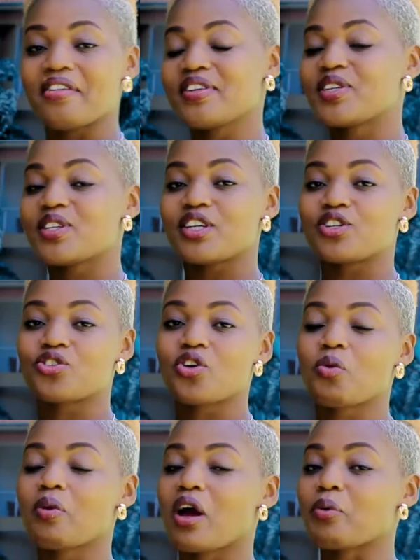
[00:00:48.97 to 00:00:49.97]
this is the
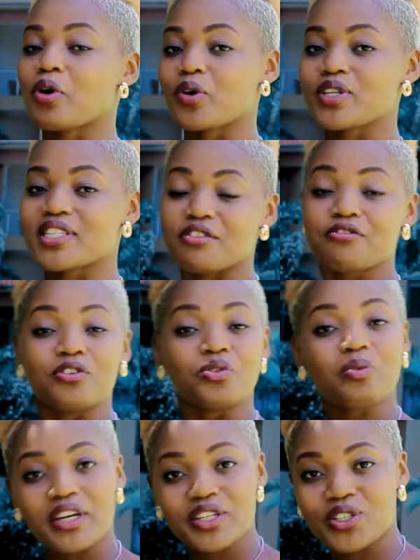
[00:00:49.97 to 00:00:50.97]
show where we host
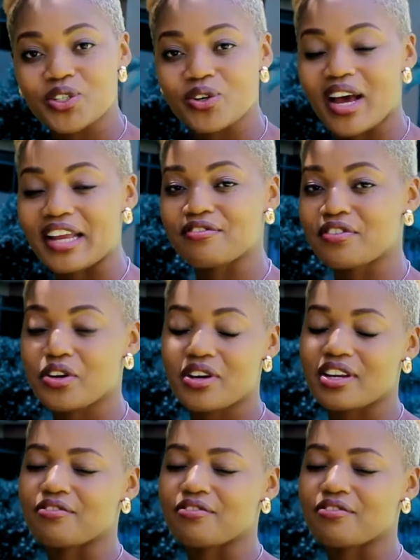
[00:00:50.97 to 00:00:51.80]
influential and very,